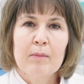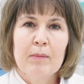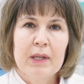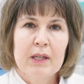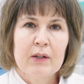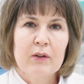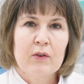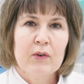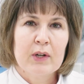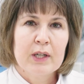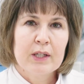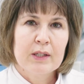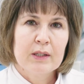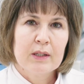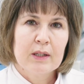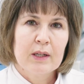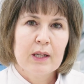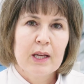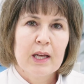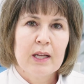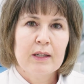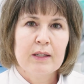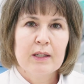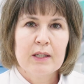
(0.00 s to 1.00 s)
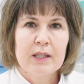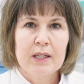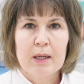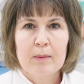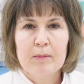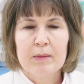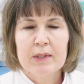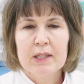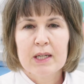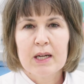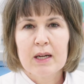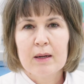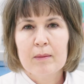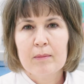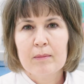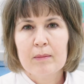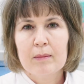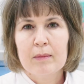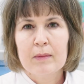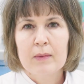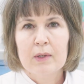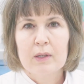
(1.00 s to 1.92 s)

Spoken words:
be addressed at the same time.